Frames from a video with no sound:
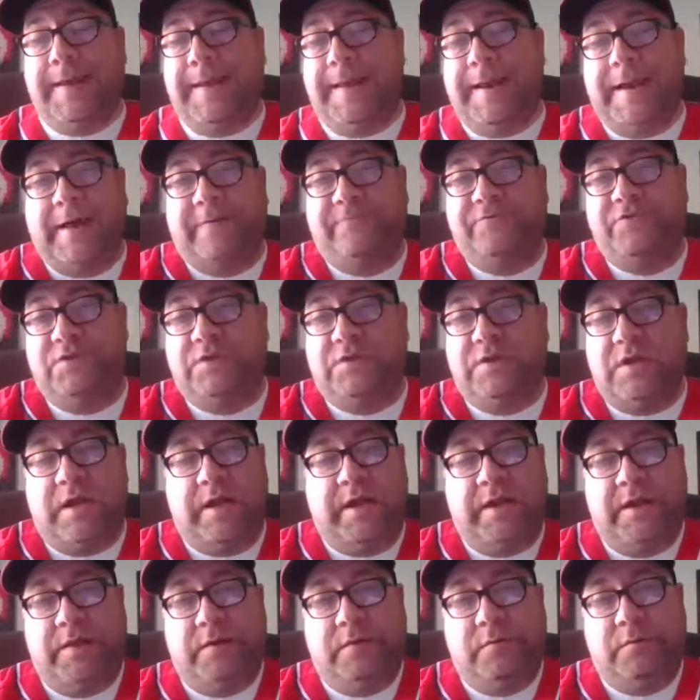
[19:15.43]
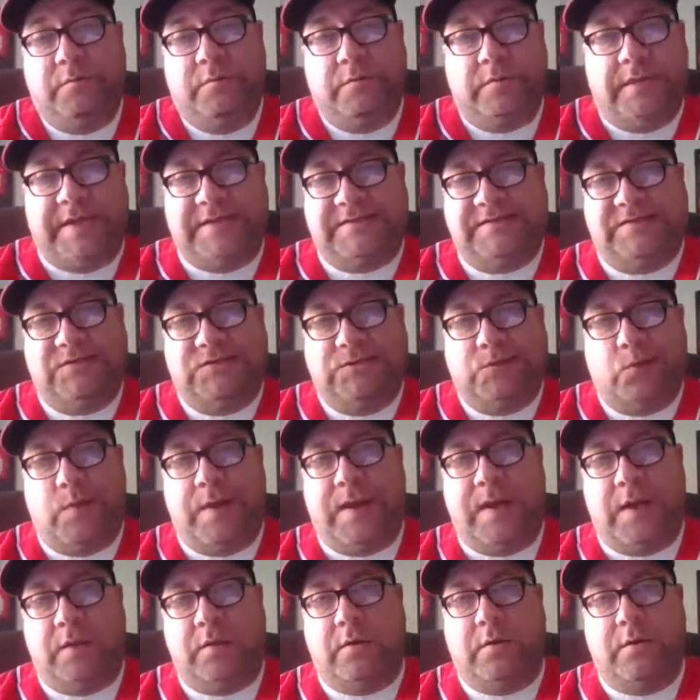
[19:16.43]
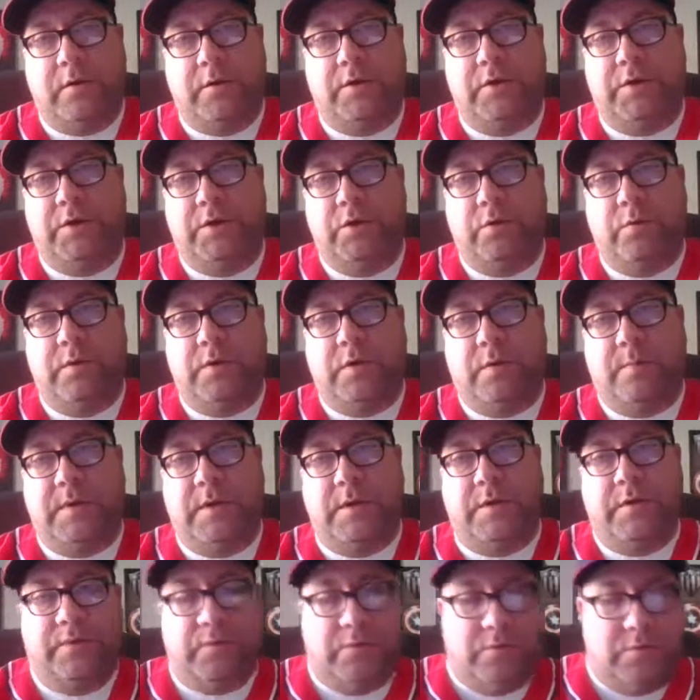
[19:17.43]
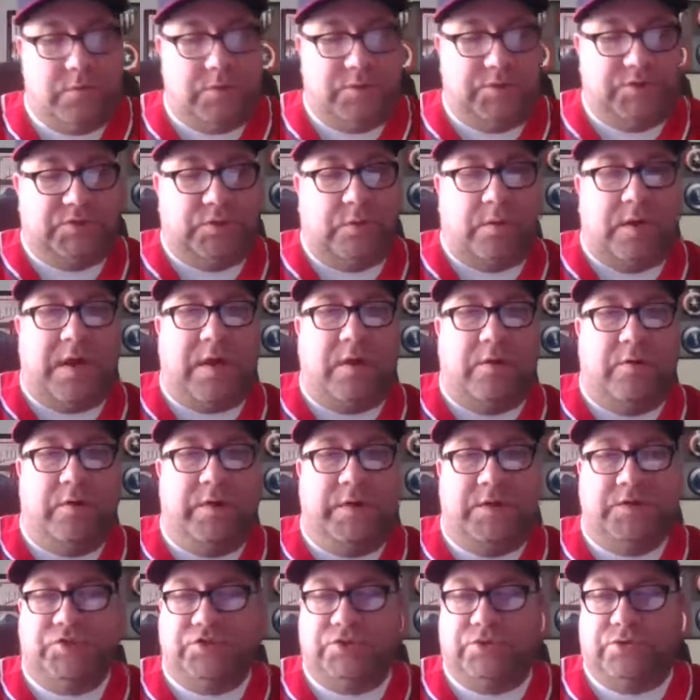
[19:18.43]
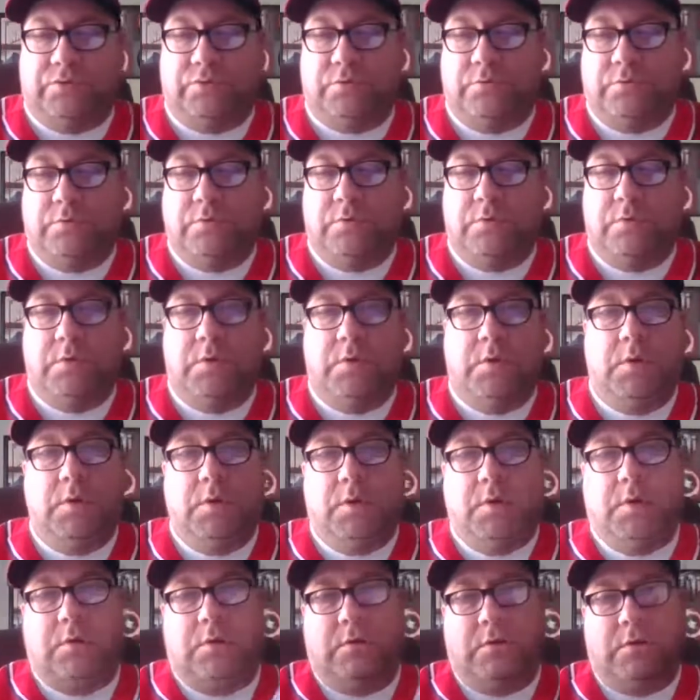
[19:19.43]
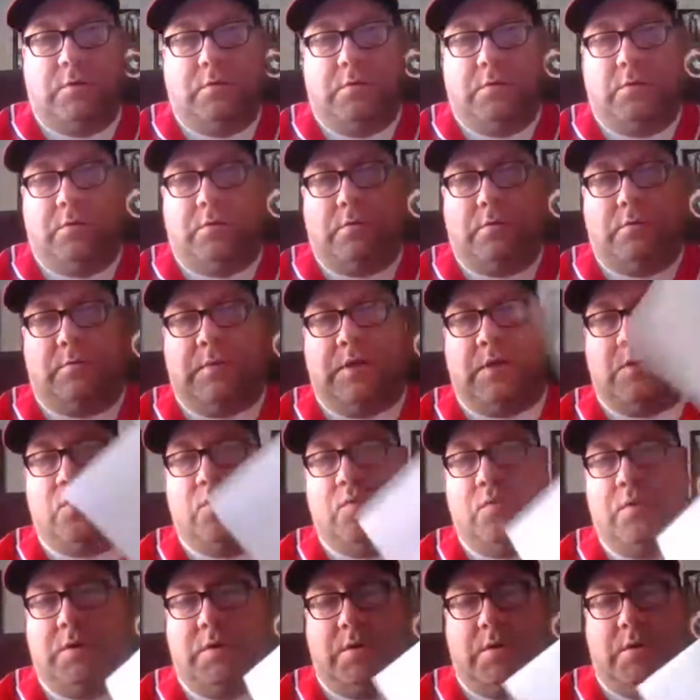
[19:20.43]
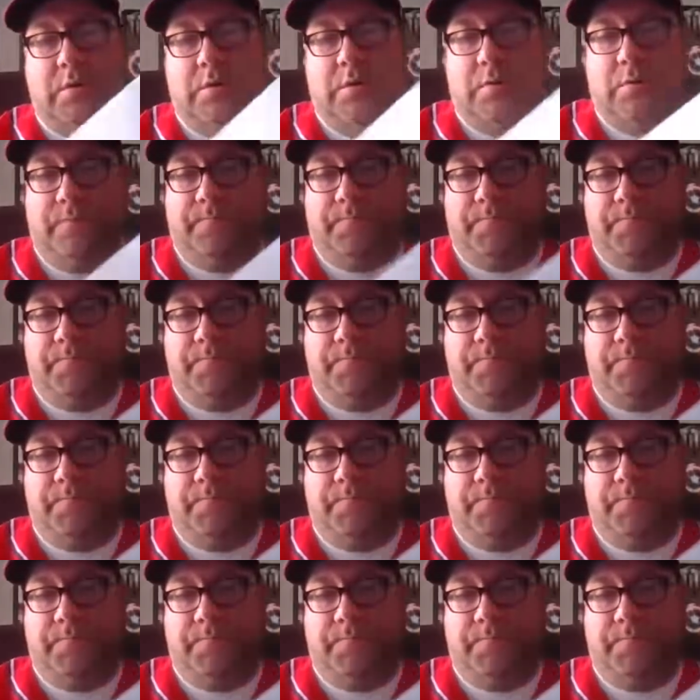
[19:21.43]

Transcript: And that's just the way I learned to do it on my other orders. So I'll initial my order.